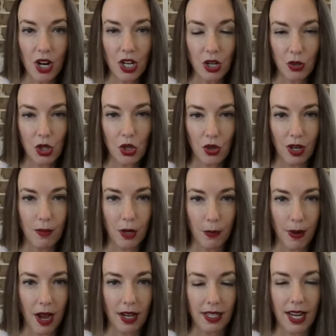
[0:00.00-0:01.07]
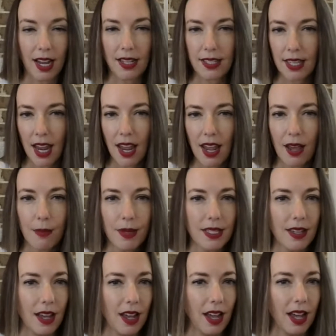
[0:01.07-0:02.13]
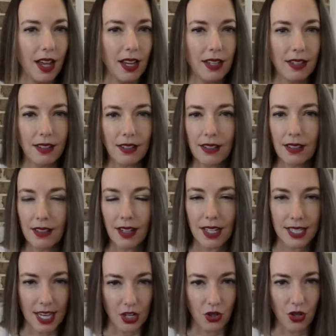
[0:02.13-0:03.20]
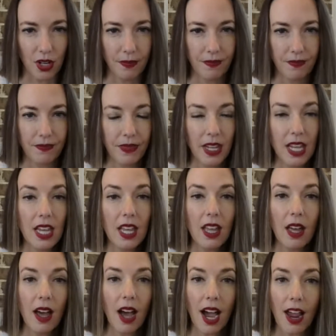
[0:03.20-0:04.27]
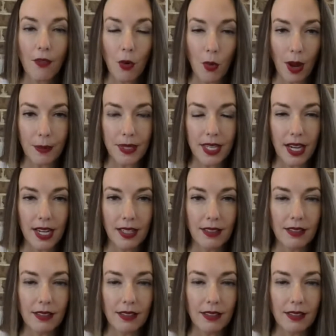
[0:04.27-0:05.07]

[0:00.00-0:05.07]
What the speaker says: you stream your podcast, Amazon, etc. I have a website,